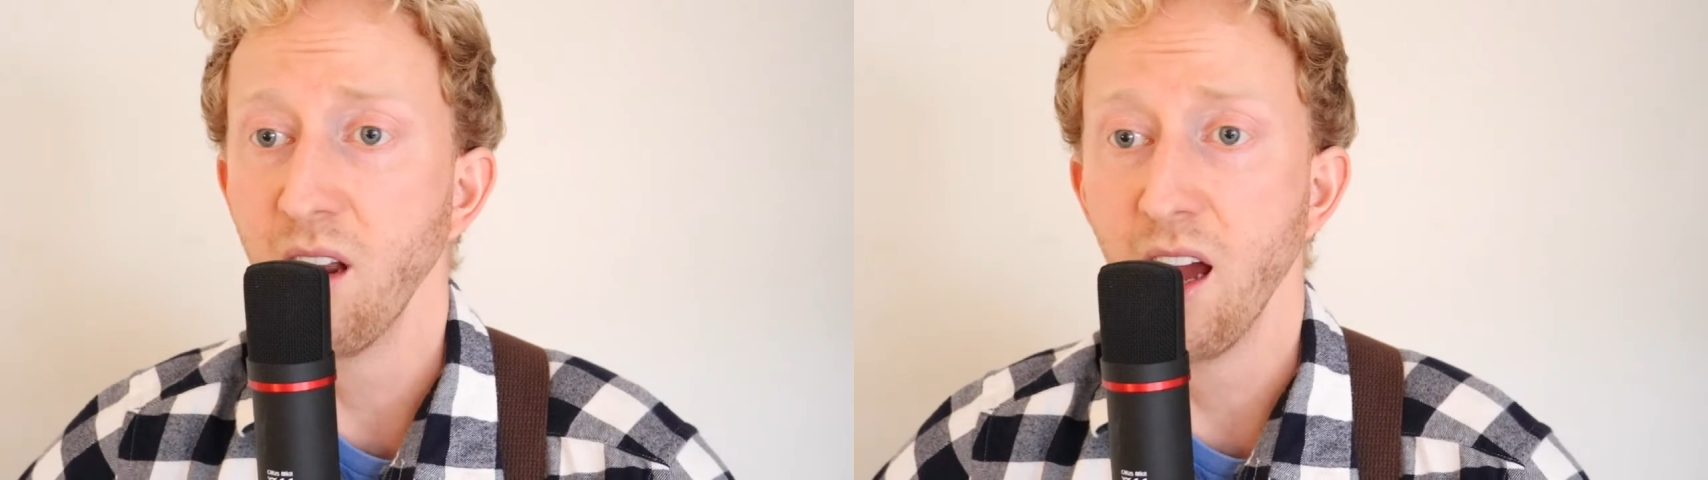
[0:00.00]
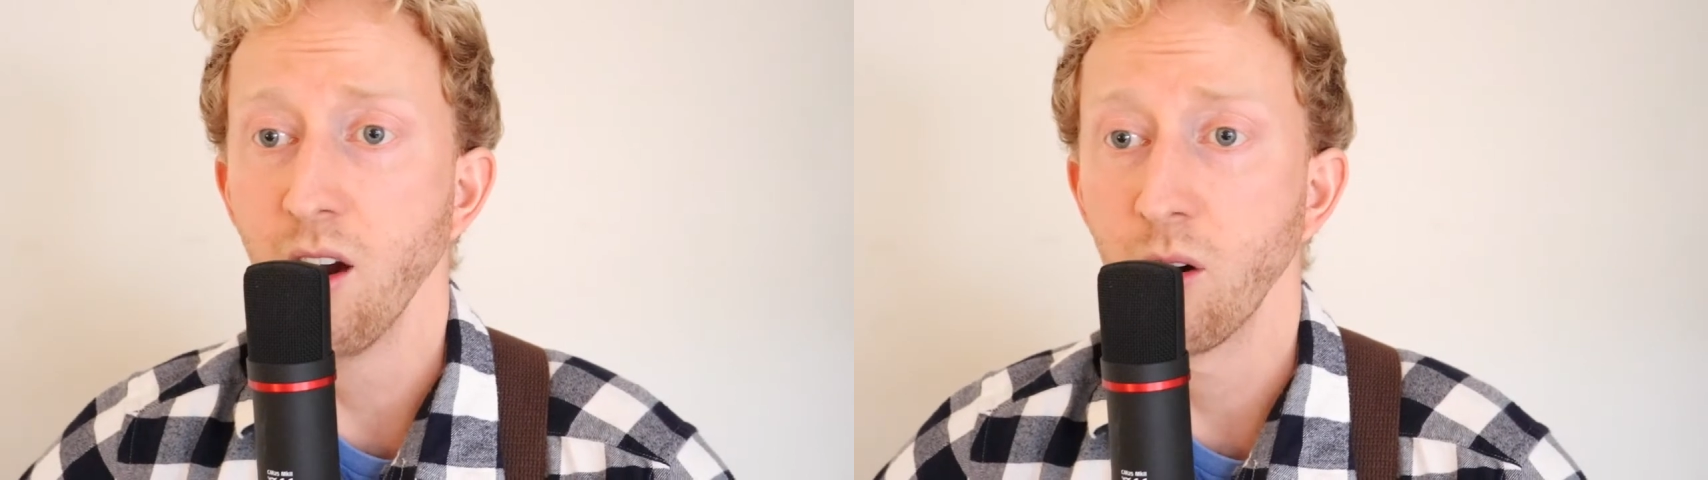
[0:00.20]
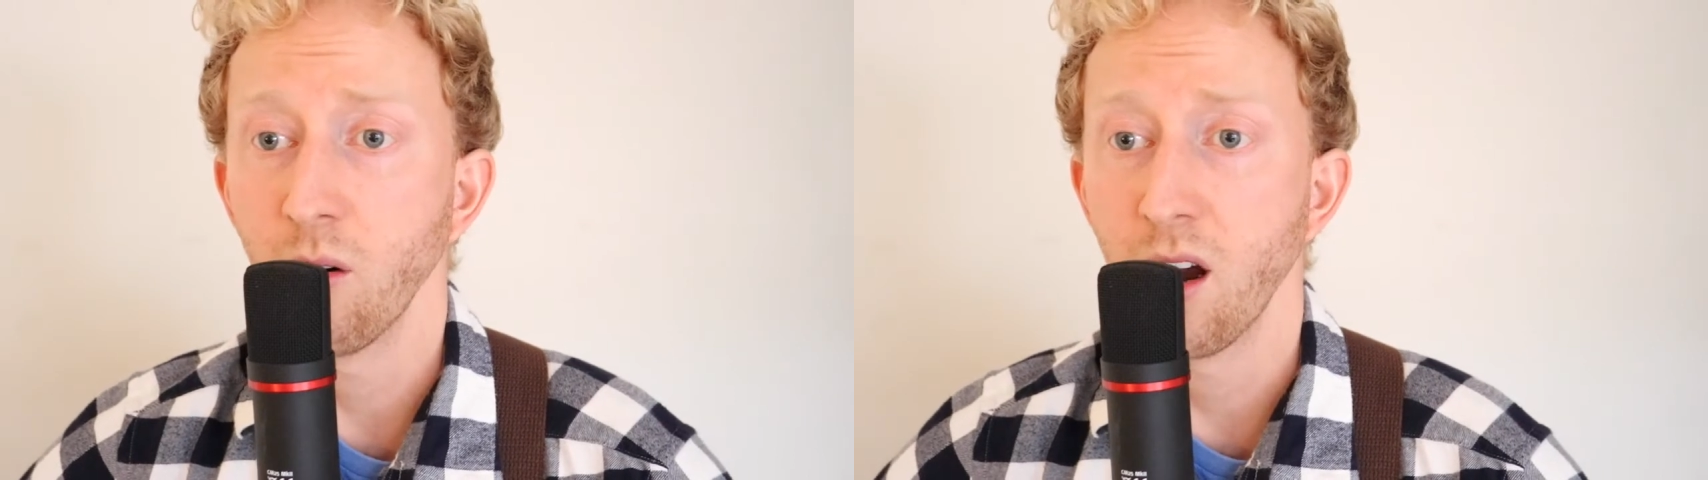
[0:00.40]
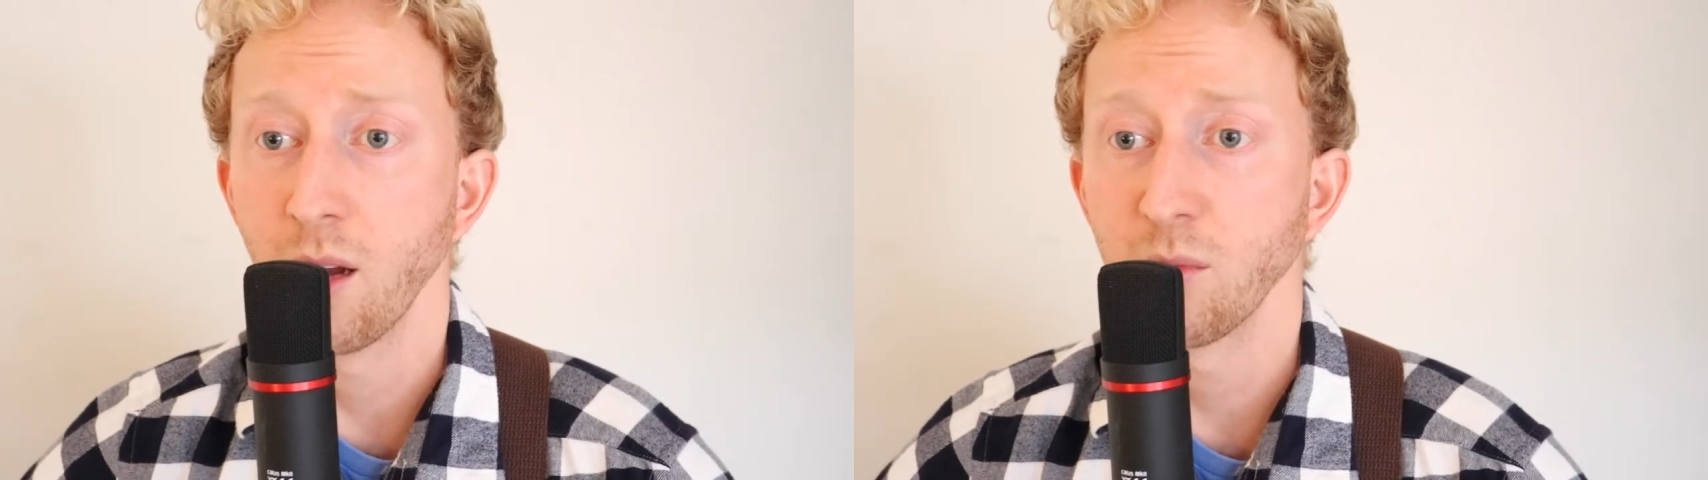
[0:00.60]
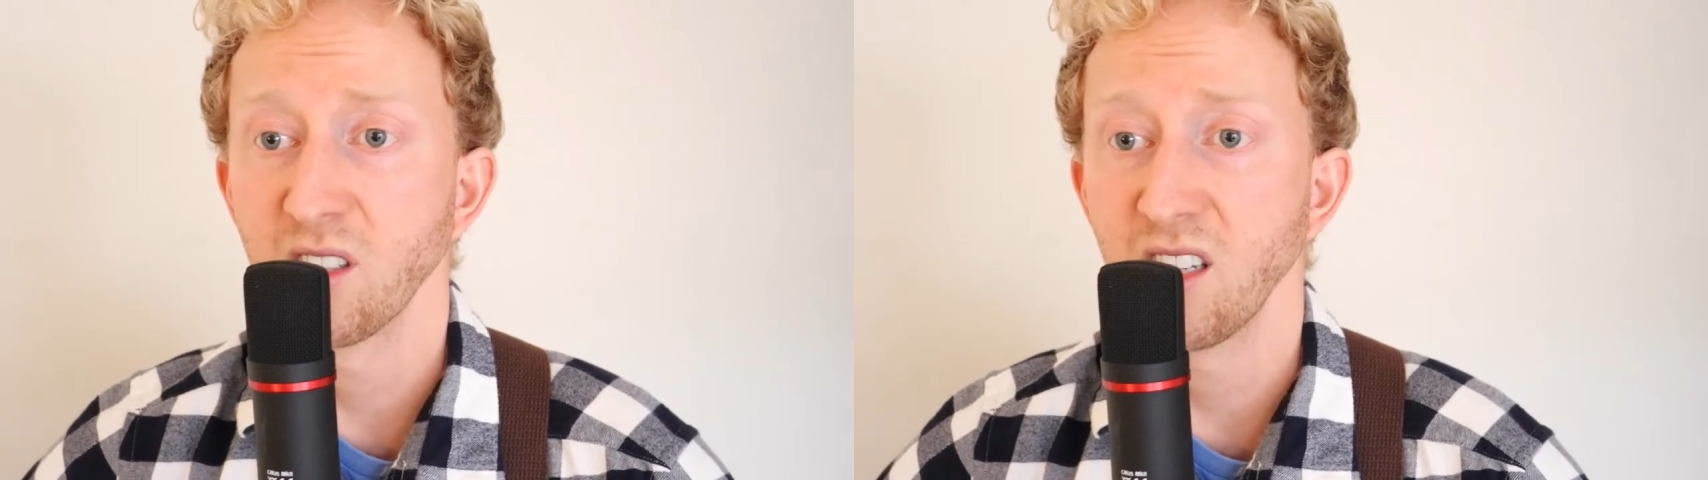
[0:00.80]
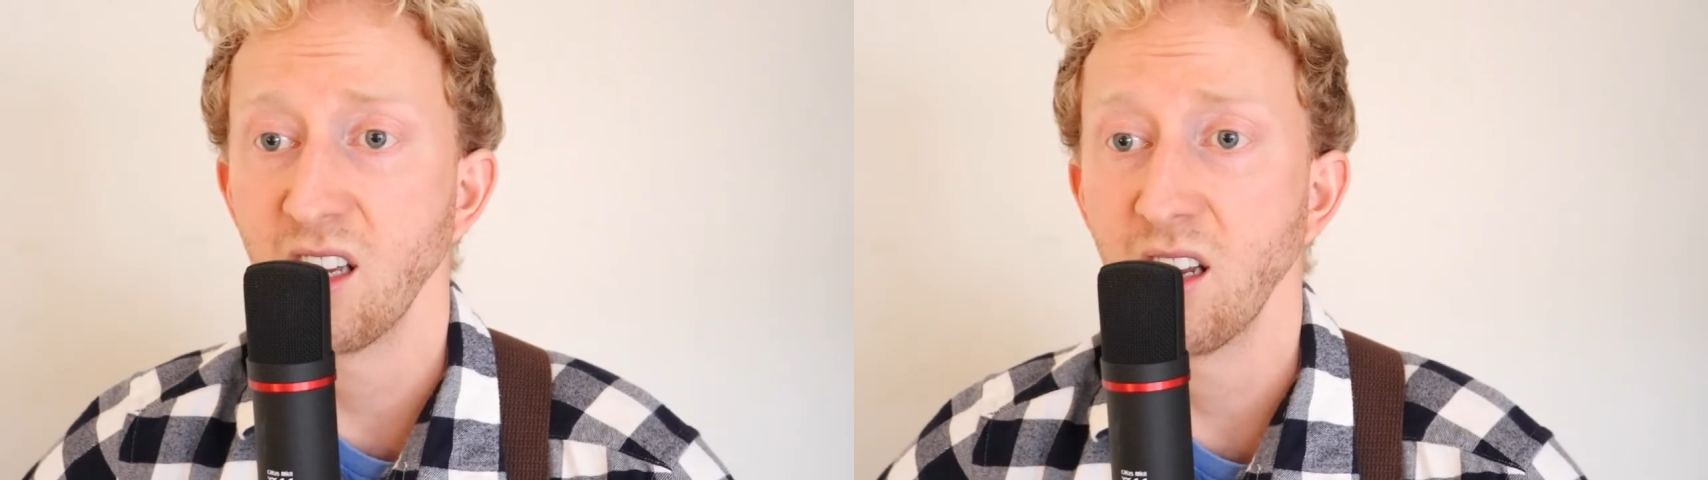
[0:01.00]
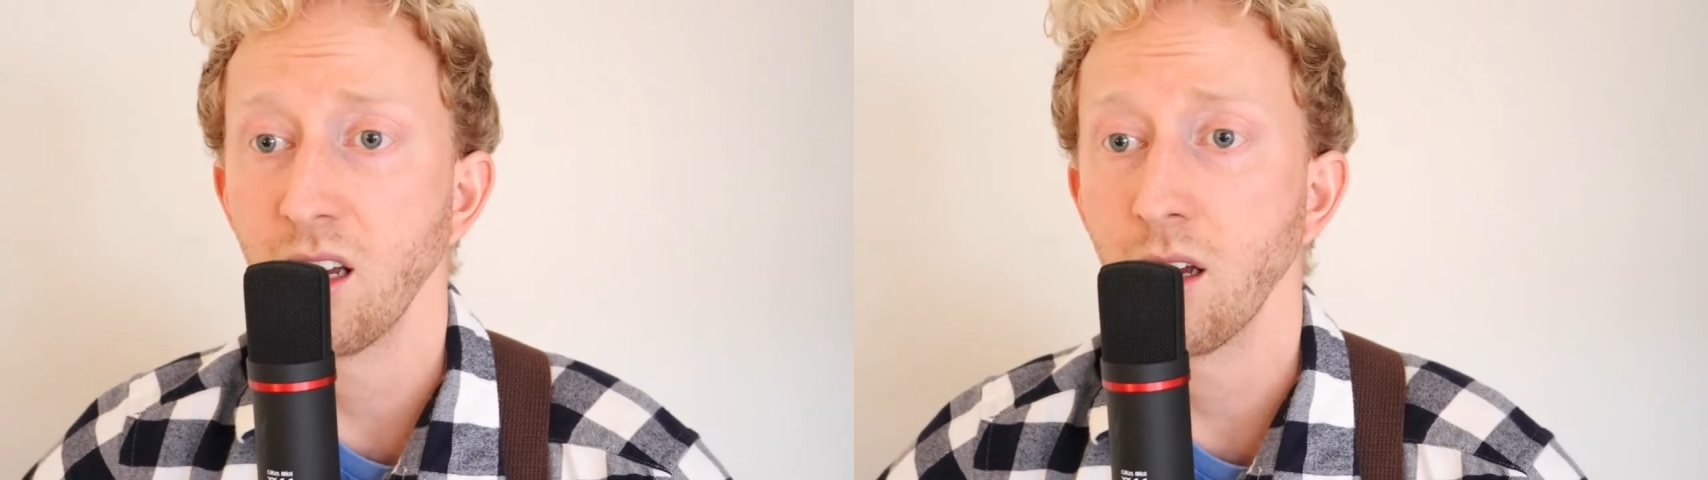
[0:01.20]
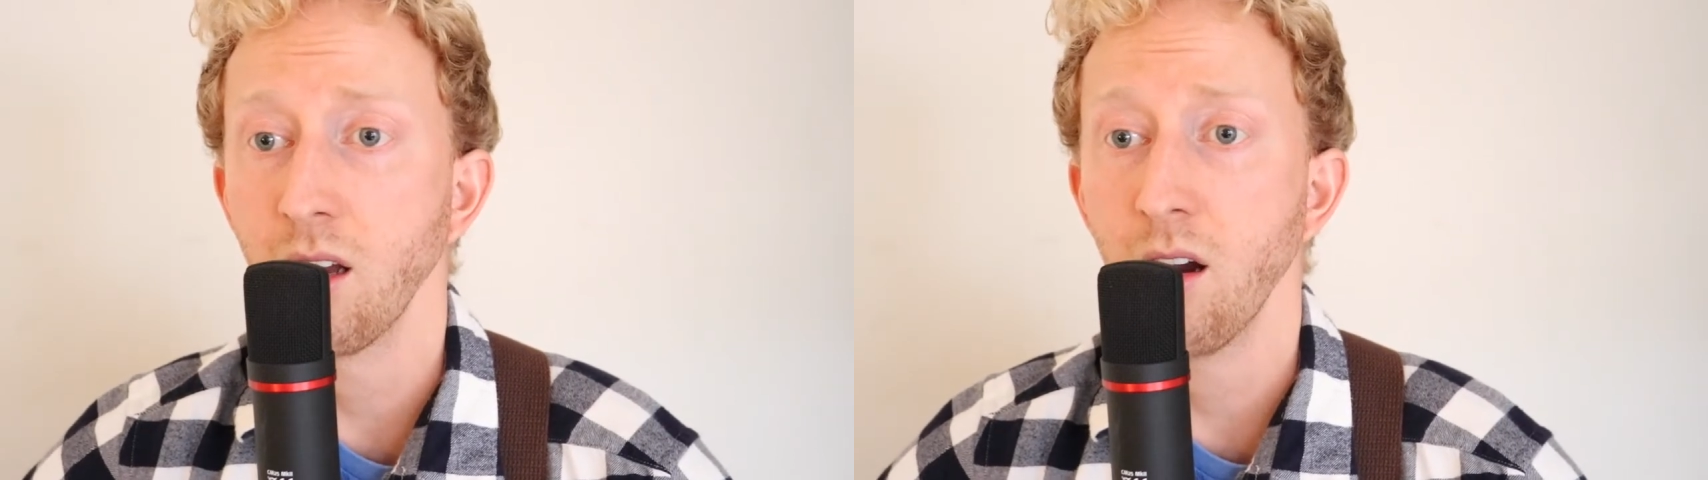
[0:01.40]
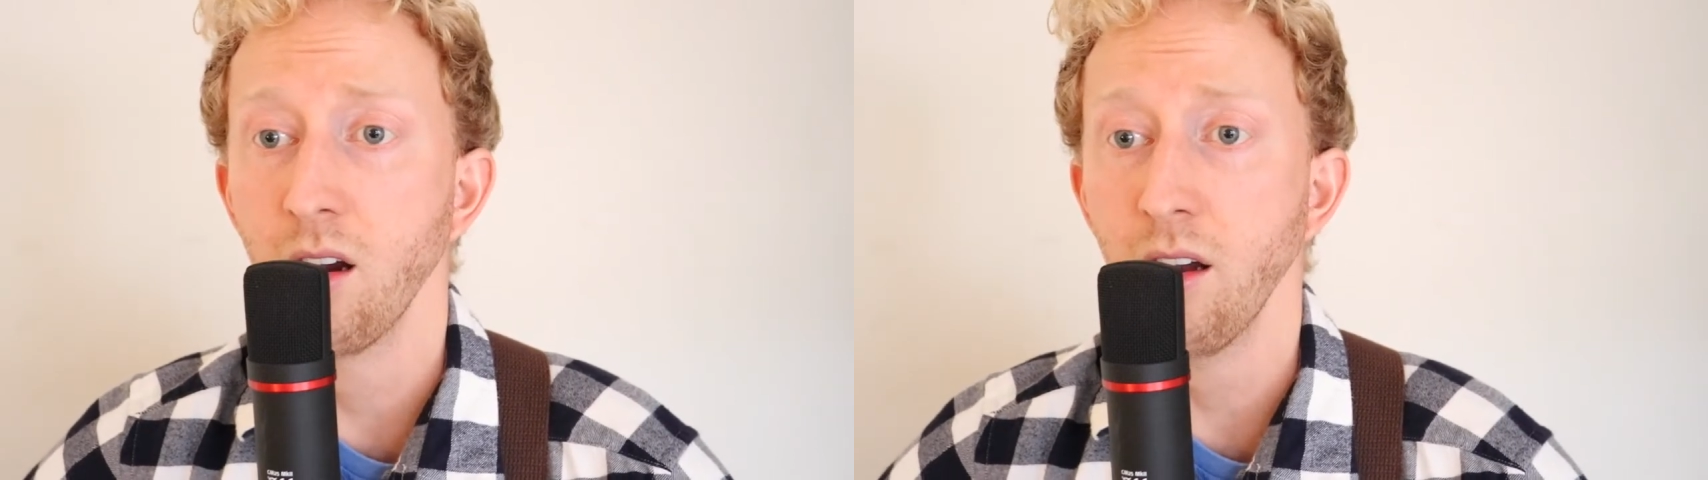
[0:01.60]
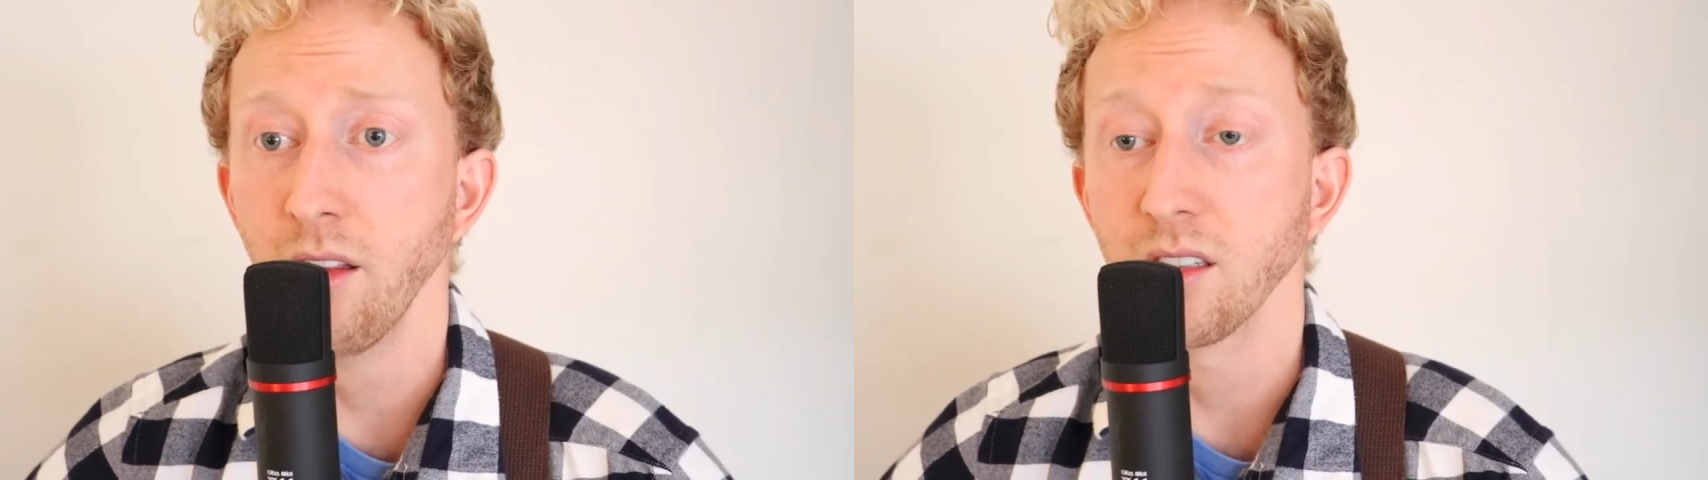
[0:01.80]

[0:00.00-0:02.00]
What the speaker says: Now I'm sitting on